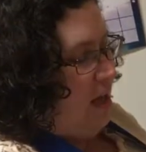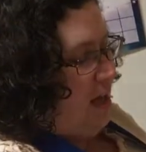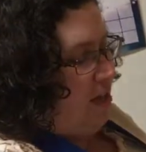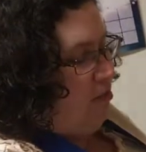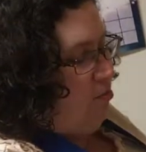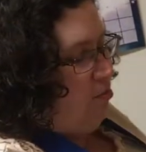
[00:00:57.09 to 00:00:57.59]

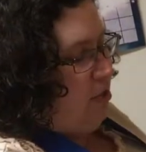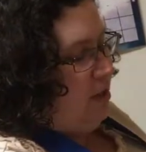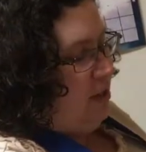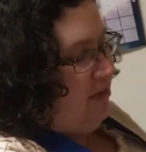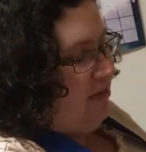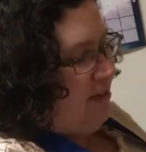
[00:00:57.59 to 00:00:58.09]
It's
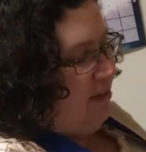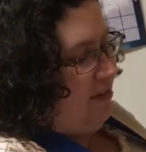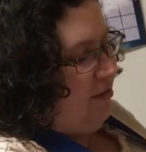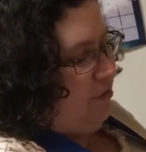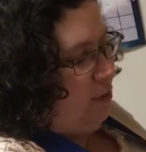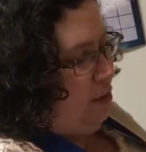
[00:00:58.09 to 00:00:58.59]
really very
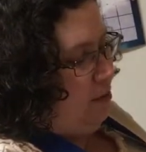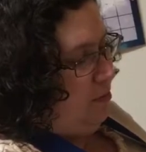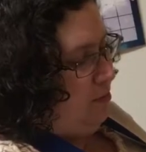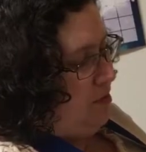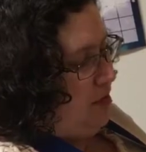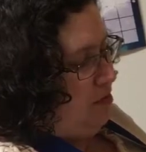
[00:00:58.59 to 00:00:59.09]
firm.
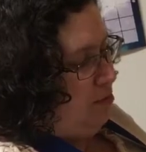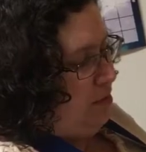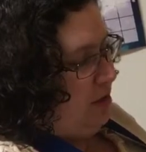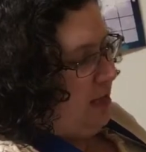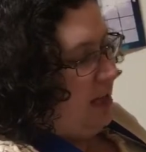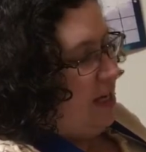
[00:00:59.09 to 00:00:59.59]
It's
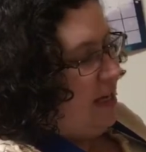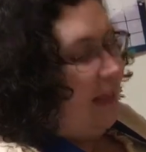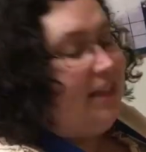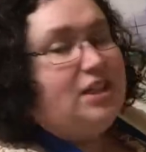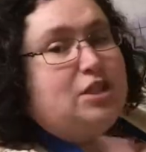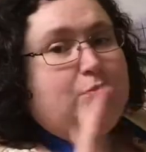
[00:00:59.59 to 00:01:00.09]
really,
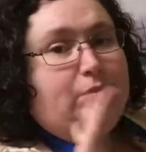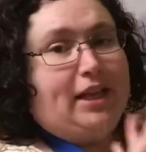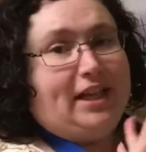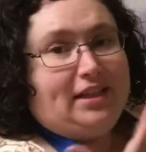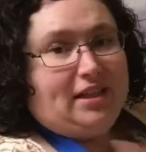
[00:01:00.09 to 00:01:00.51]
and it's plain.